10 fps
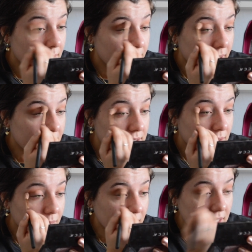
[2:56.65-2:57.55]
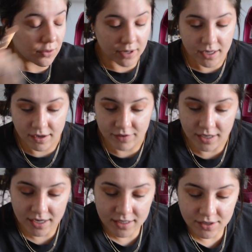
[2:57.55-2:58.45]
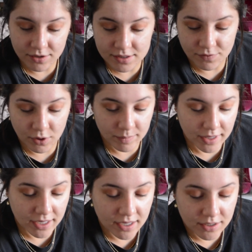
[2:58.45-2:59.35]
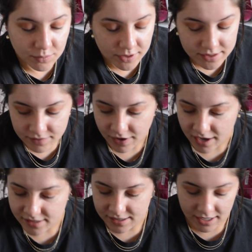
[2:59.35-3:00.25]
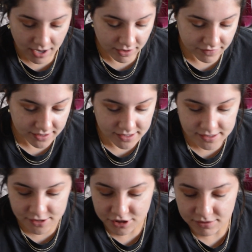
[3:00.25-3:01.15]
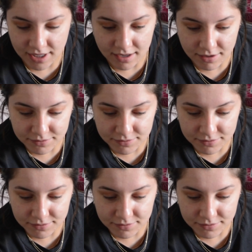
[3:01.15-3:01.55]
But it's like really annoying. I feel like I need to go to Sephora and be like, can you please advise like how I fix this issue? Thank you.